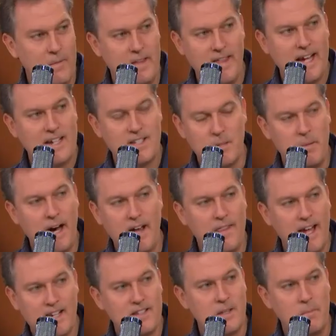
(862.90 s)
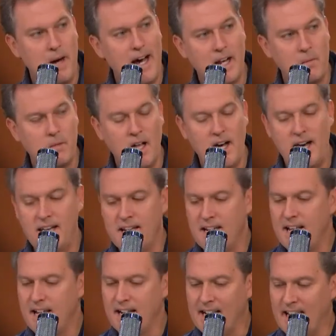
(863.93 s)
I mean, that's the bottom line.
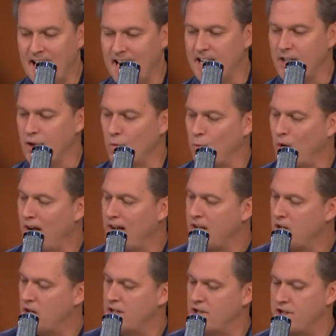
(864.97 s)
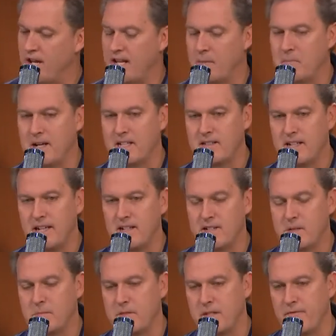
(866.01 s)
And again, you're right on Jake mixing in
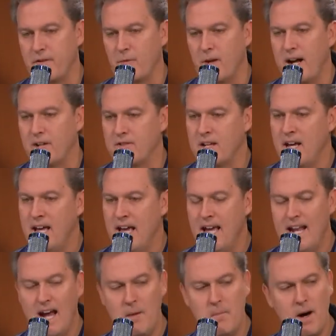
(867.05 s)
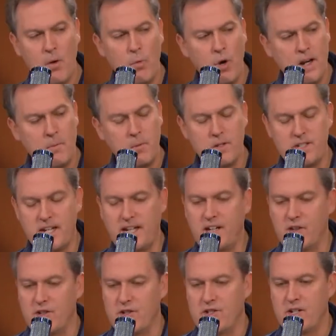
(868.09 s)
some different routes. And how about one in
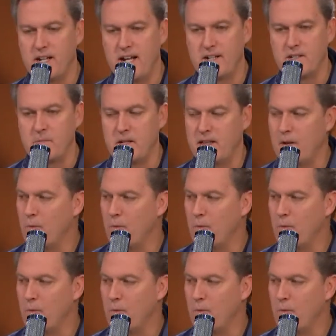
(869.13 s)
particular stood out to me?